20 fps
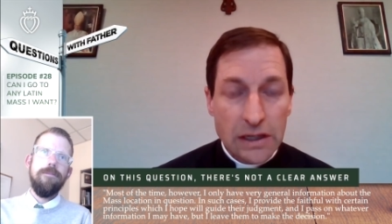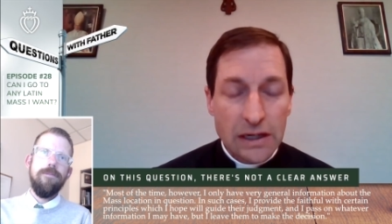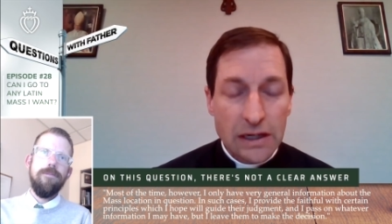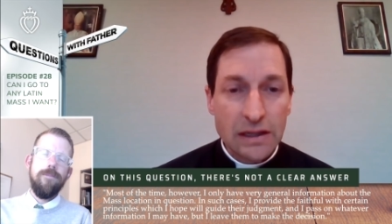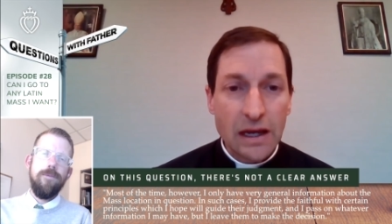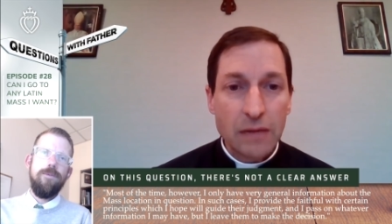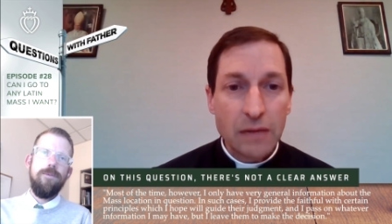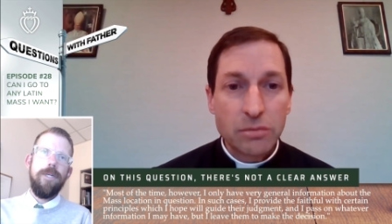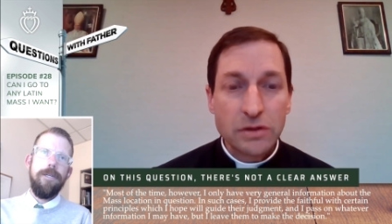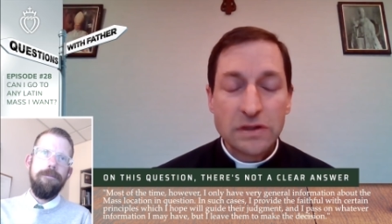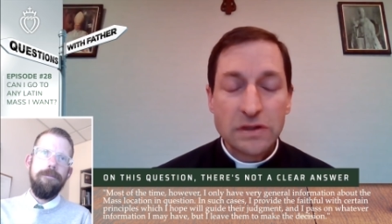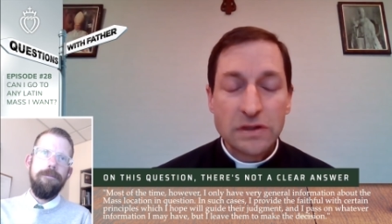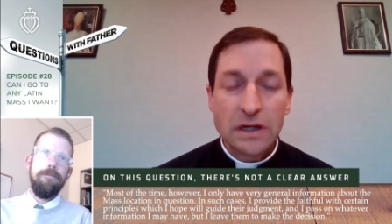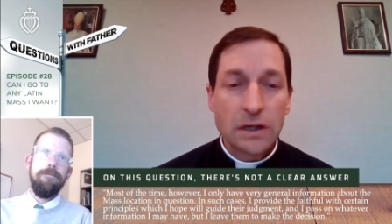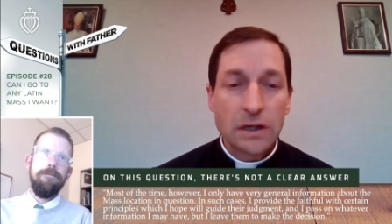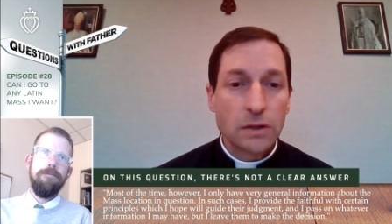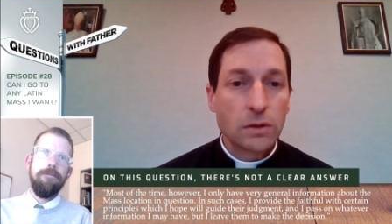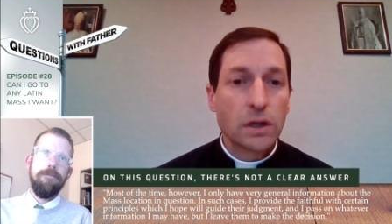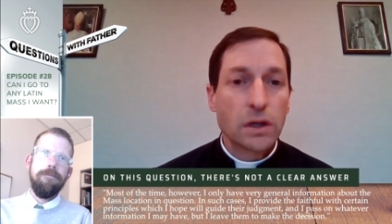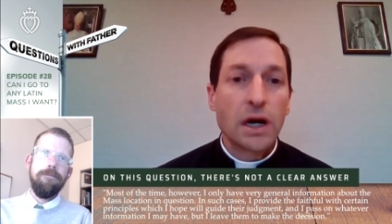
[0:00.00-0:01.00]
in that
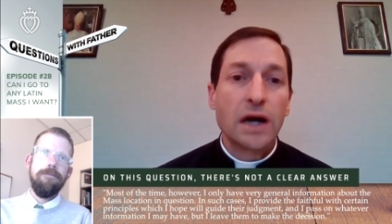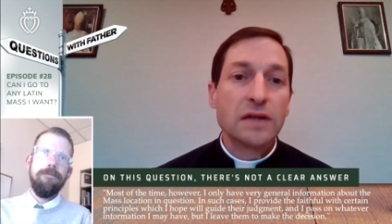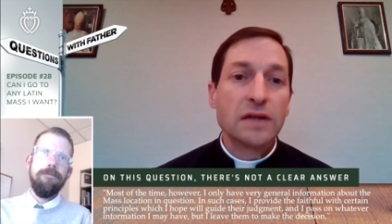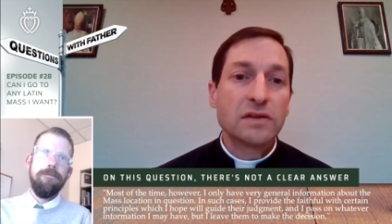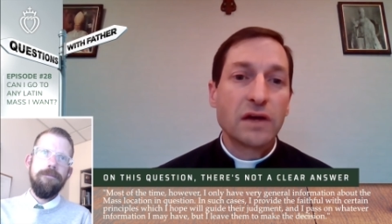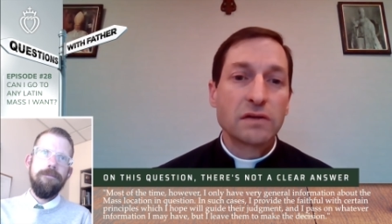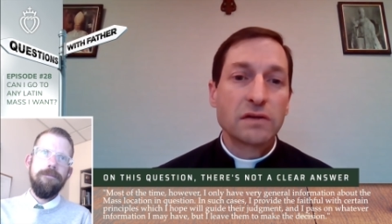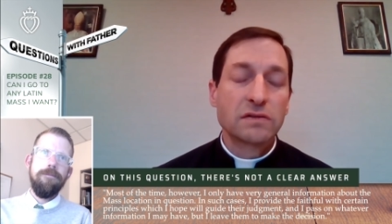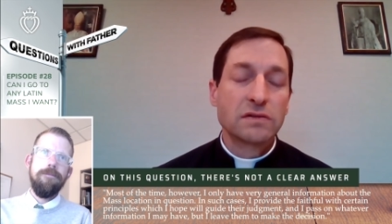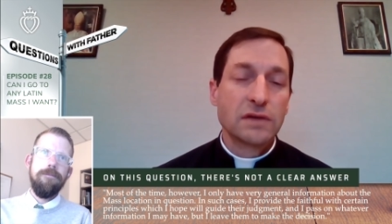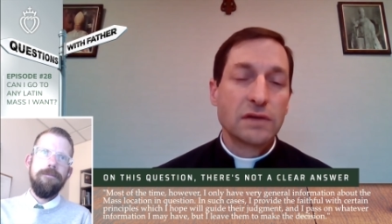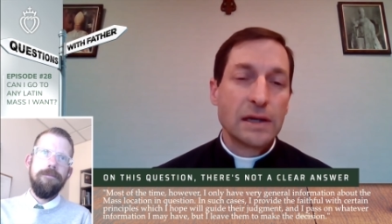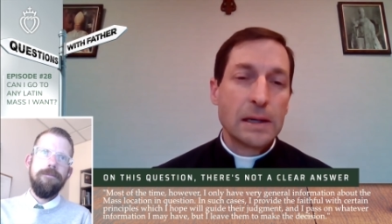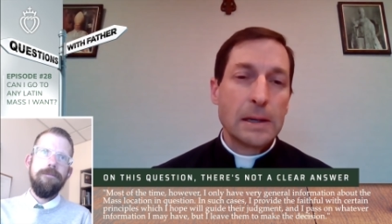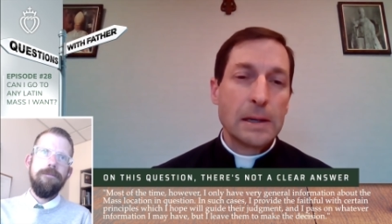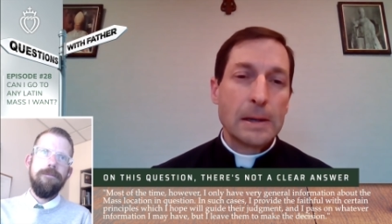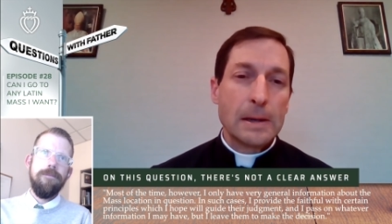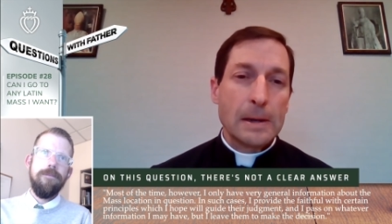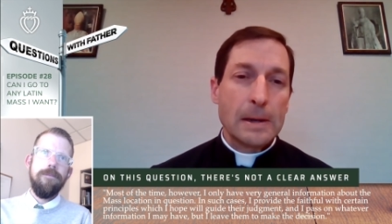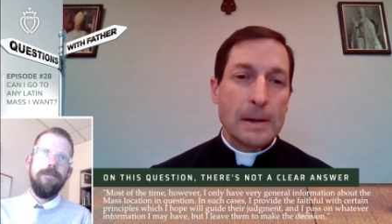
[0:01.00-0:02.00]
particular context.
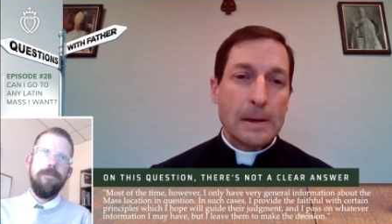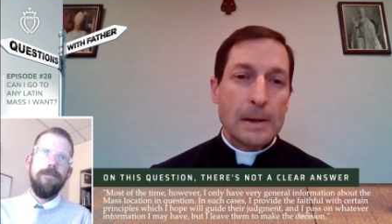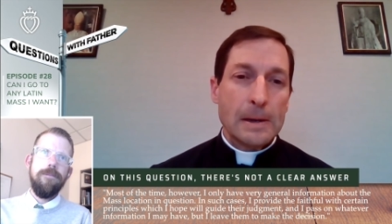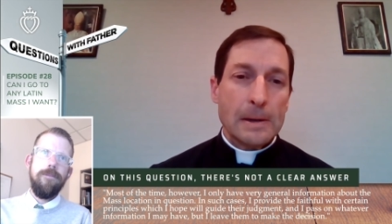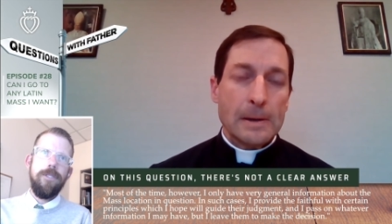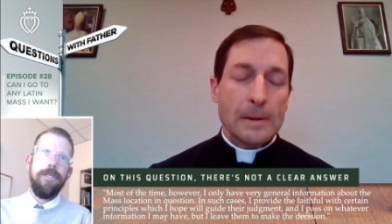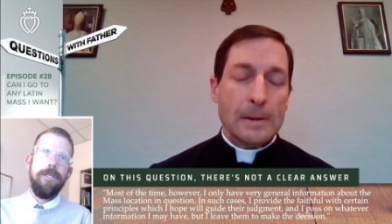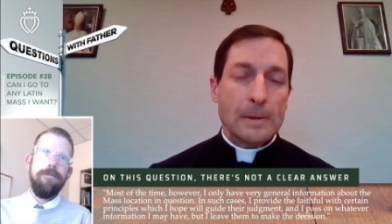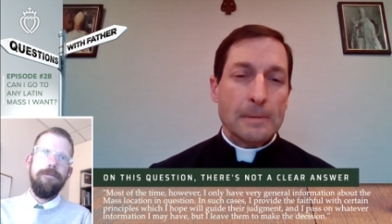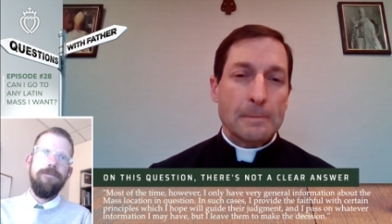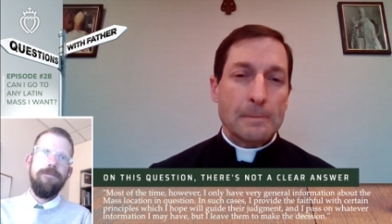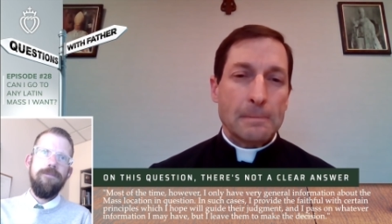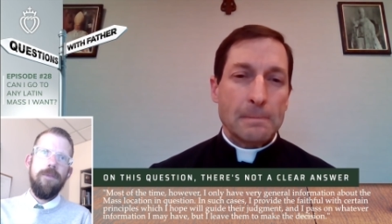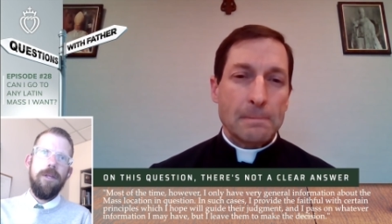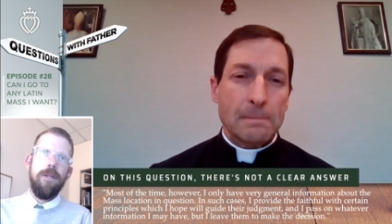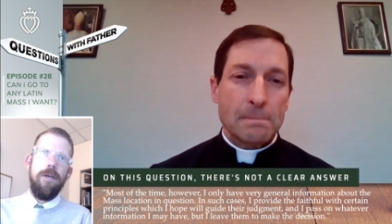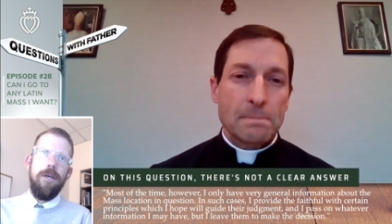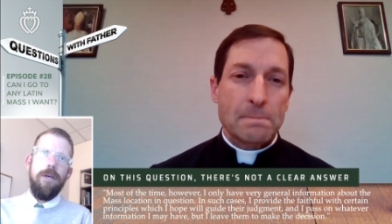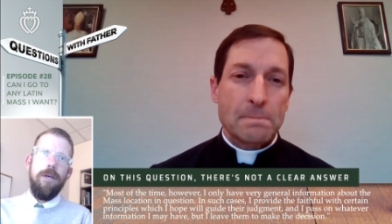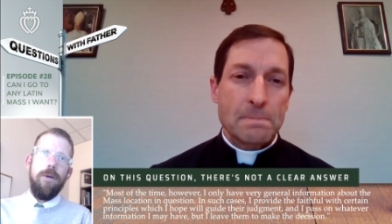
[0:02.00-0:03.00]

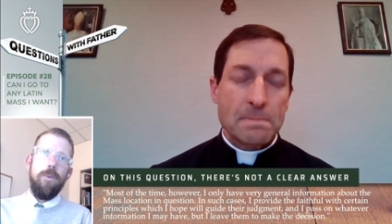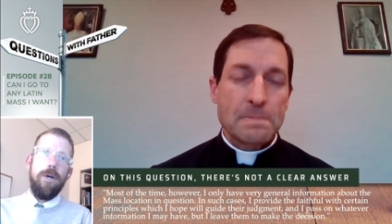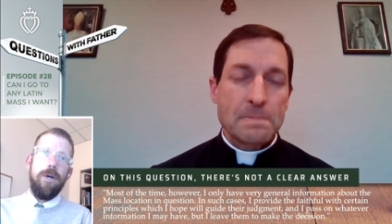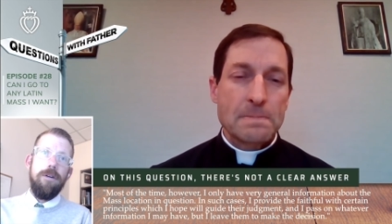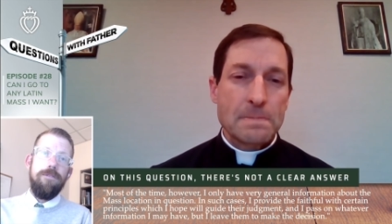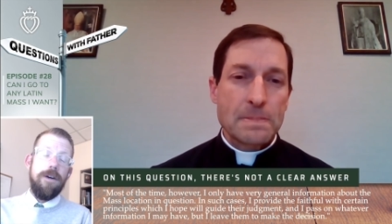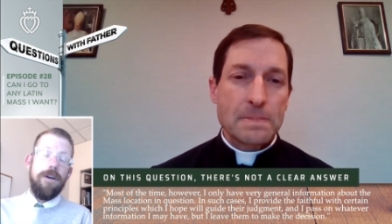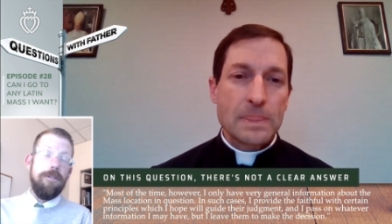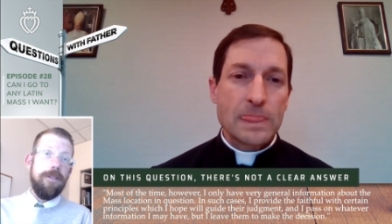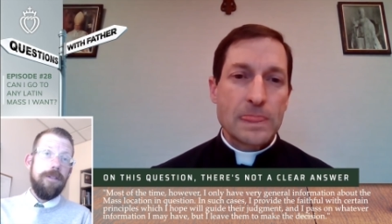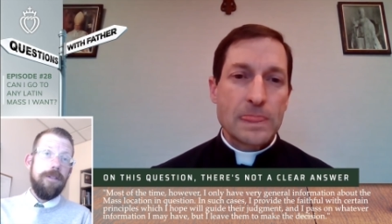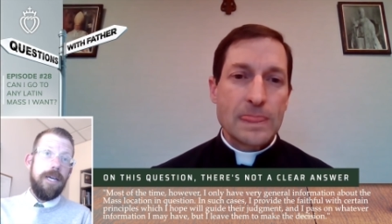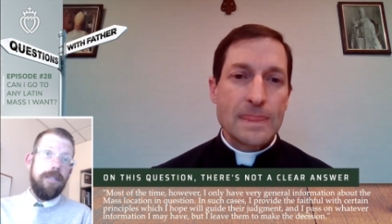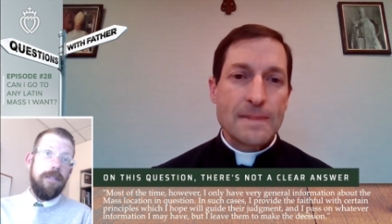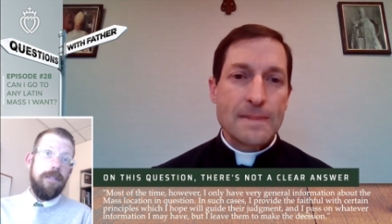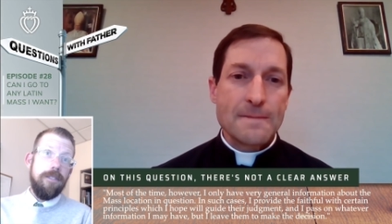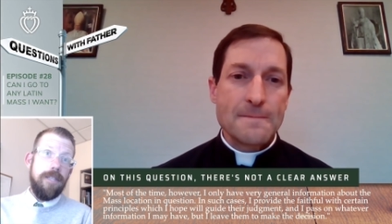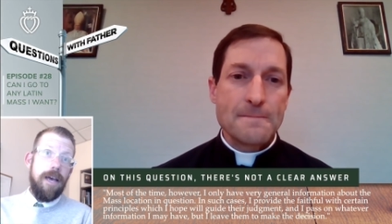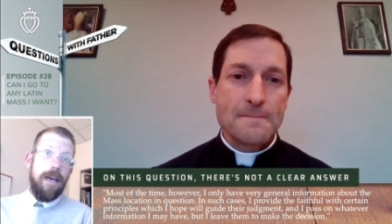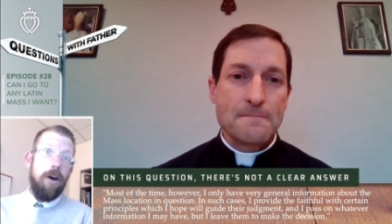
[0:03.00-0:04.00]
Well, Father, that
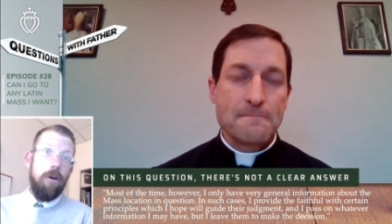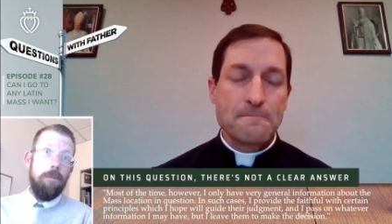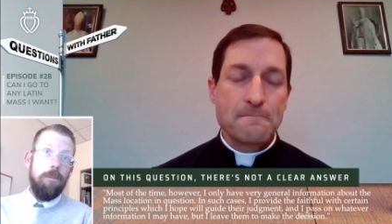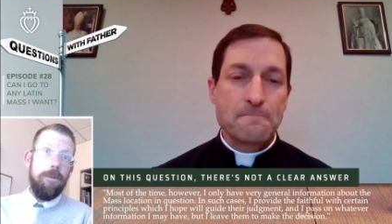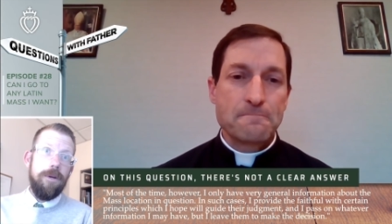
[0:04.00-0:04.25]
does help.